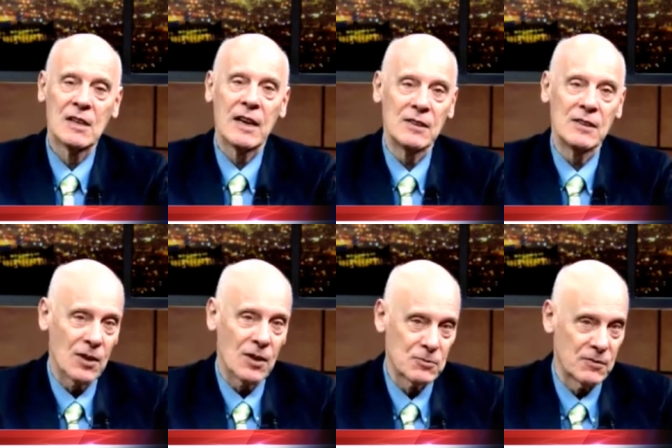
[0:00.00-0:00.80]
and these
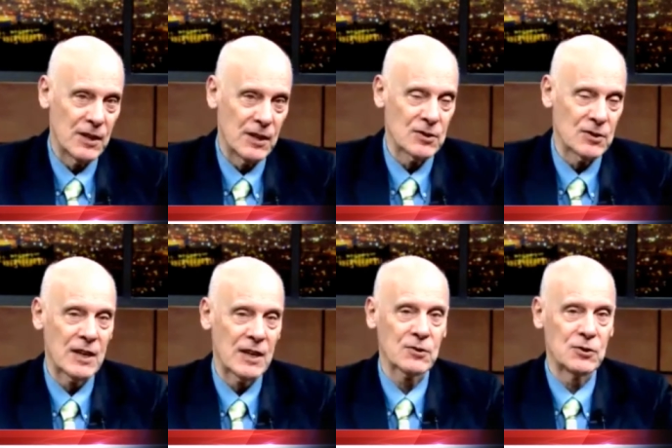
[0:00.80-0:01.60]
observations
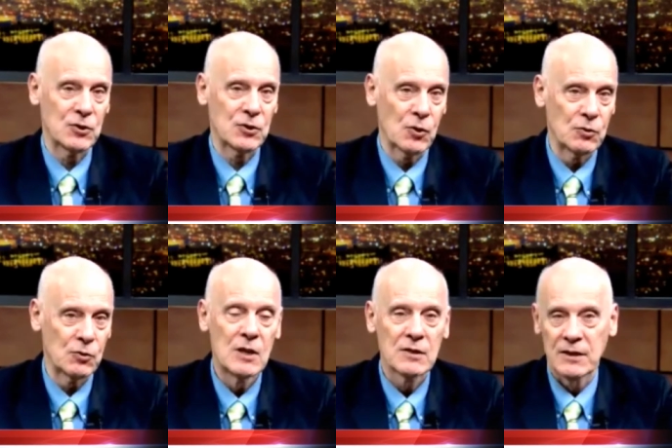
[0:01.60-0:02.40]
actually show
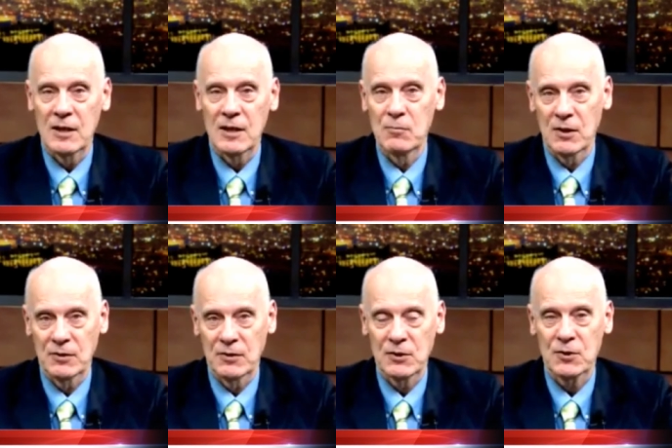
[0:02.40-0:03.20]
that that
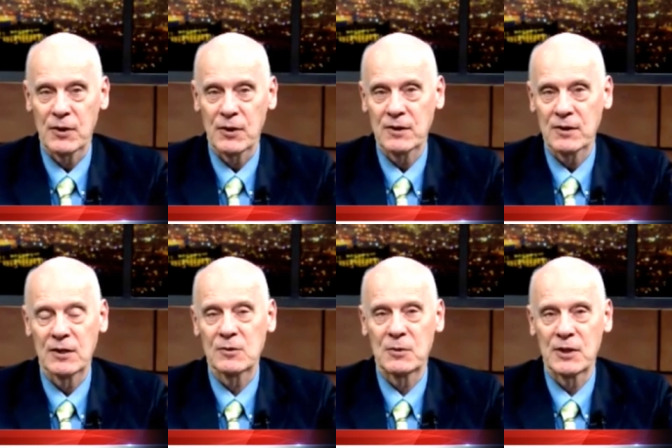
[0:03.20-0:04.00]
model is correct in
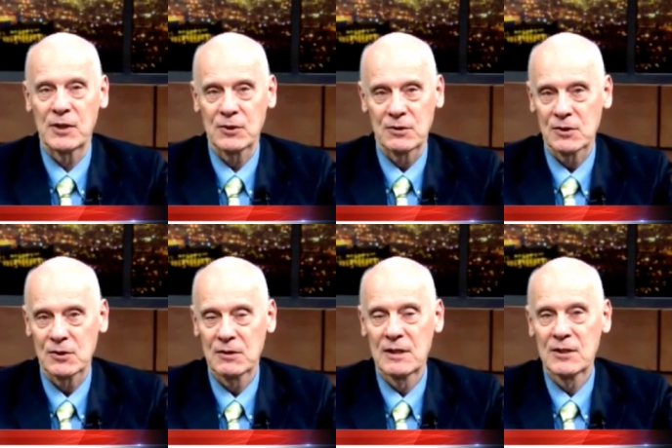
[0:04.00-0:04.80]
its predictions.
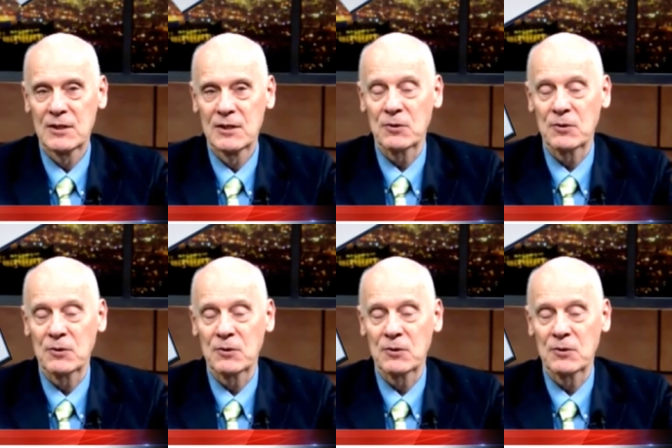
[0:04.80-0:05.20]
So that's